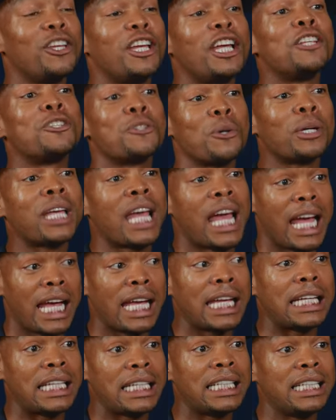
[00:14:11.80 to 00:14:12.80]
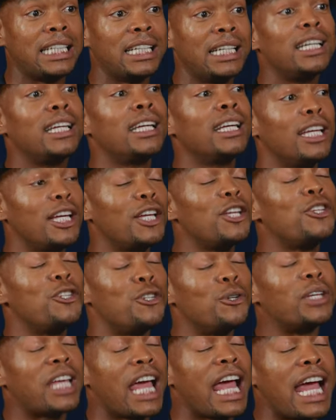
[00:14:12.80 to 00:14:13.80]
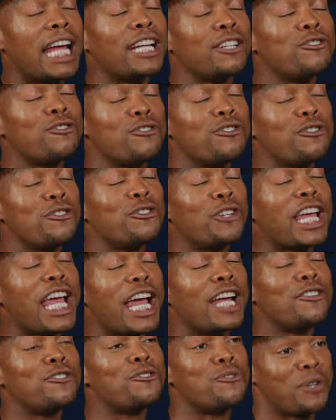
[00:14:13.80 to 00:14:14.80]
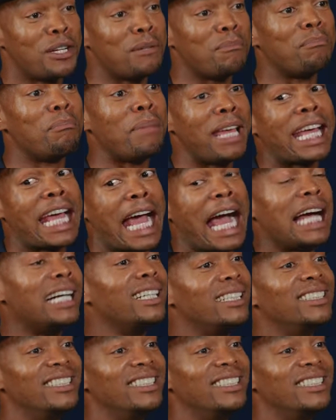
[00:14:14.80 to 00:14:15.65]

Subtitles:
it's okay. You can dream bigger.